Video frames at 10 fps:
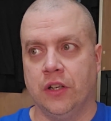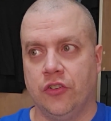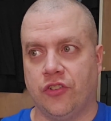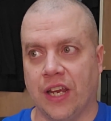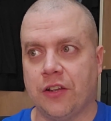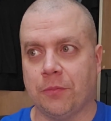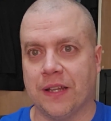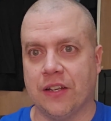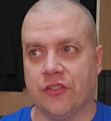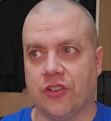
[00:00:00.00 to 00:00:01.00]
Chase
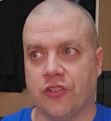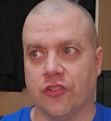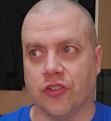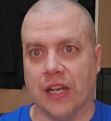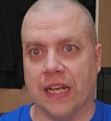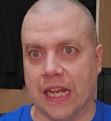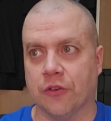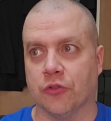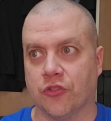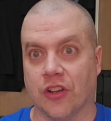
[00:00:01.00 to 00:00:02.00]
believes she's insane.
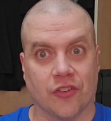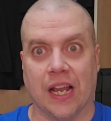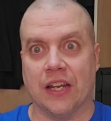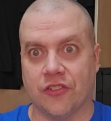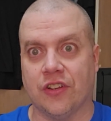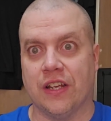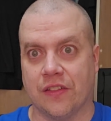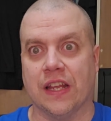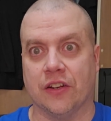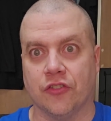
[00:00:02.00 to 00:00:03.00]
Andrew says, I see
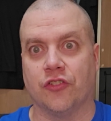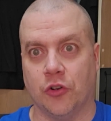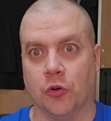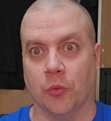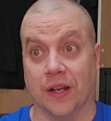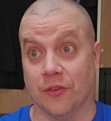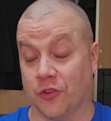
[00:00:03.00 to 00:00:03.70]
things too, or whatever.